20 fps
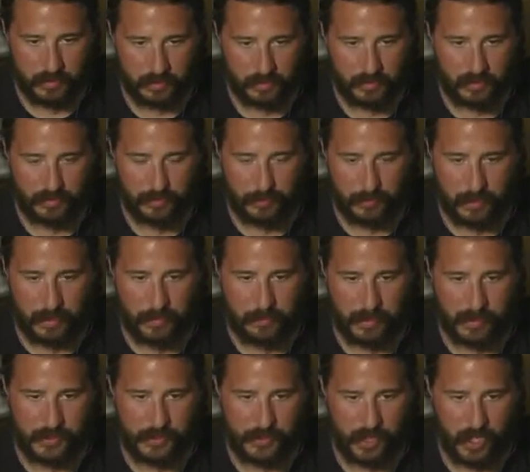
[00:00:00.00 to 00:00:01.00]
despite
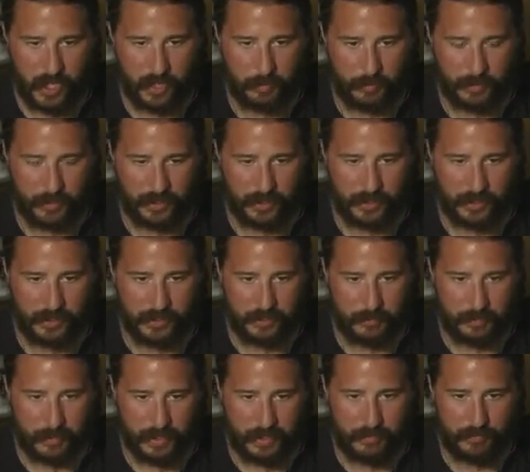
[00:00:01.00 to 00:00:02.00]
my job, where I can actually
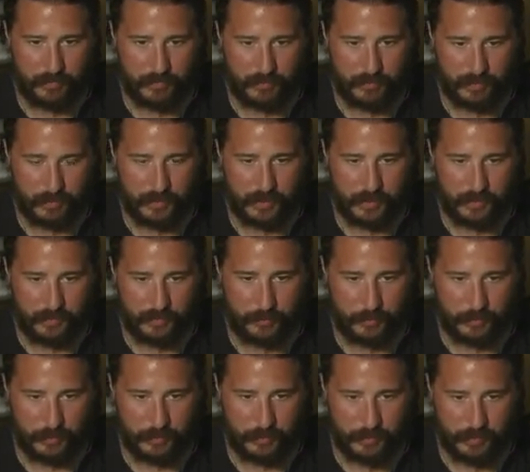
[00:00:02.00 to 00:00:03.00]
pay for some of these
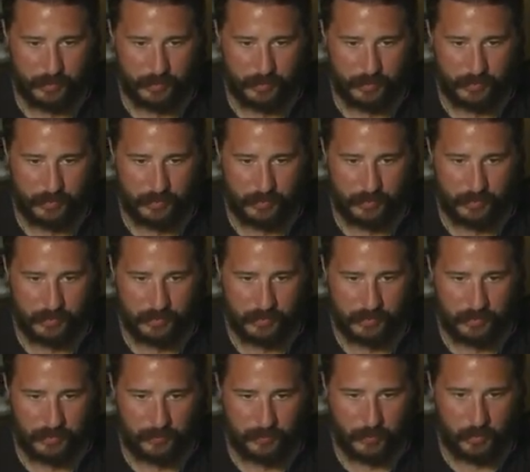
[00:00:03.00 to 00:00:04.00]
subscriptions. And
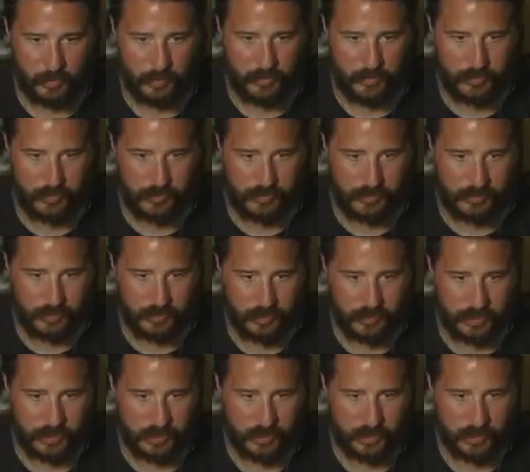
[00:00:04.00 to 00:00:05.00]
of course,
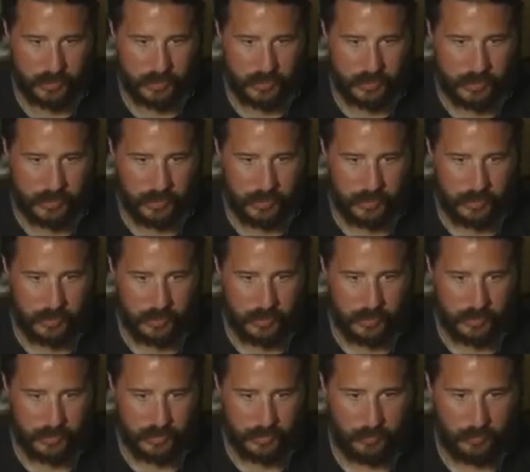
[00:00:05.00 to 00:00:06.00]

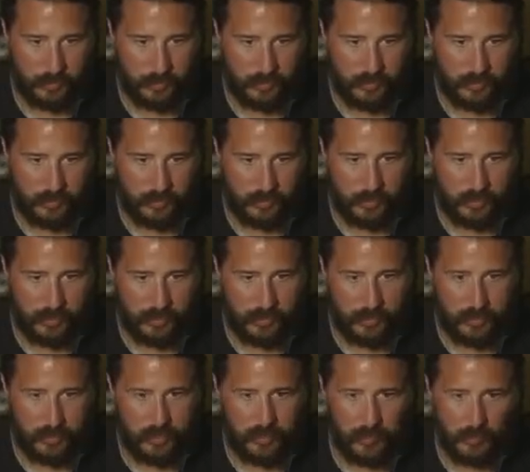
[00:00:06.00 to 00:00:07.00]
uh, once the
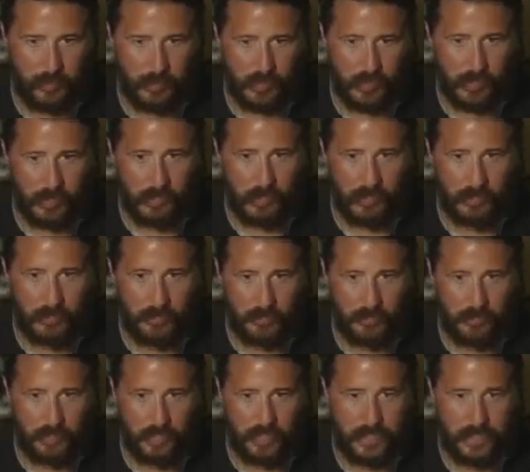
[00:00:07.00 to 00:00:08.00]
the learning curve
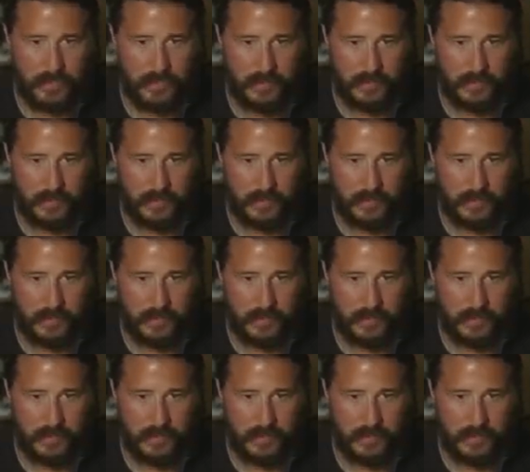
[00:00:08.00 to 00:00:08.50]
ends,